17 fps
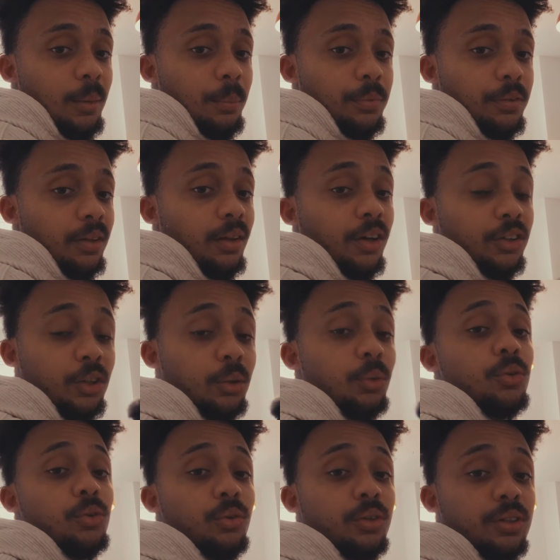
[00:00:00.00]
So I knew it
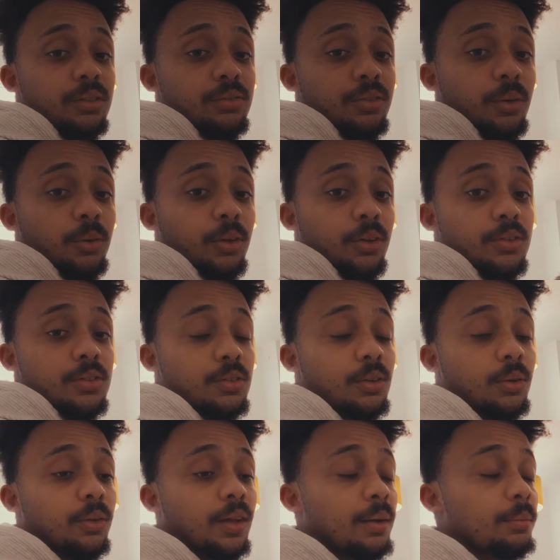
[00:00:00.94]
was already in focus,
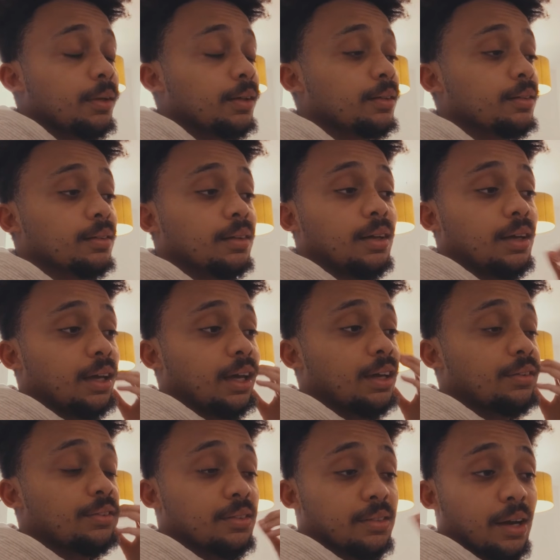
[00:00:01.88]
so that means
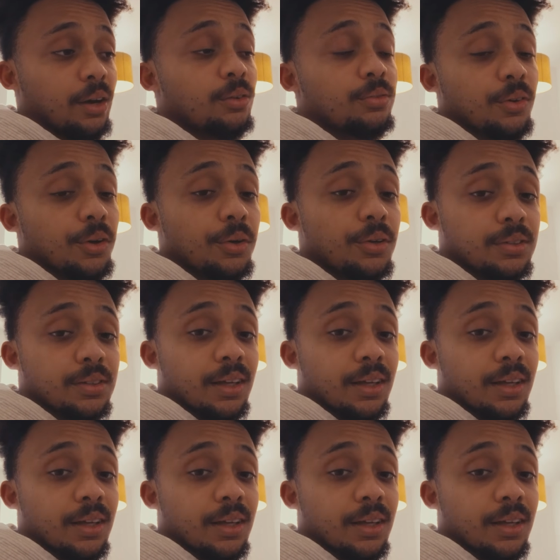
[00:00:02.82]
if it's out of focus,